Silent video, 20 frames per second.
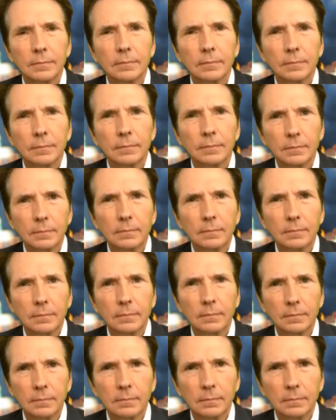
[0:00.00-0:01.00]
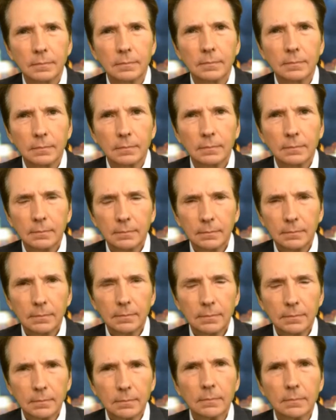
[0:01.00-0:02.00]

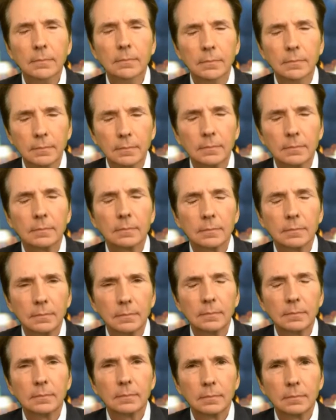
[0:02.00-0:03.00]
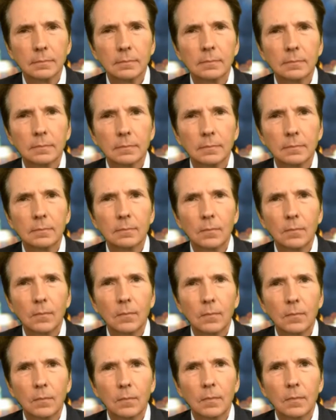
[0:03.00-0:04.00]

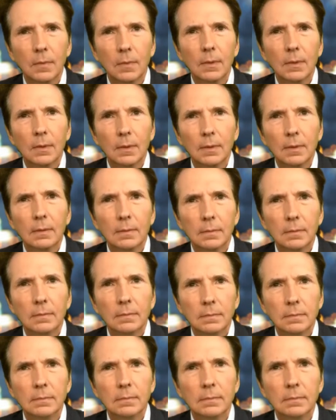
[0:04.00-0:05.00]
(silent)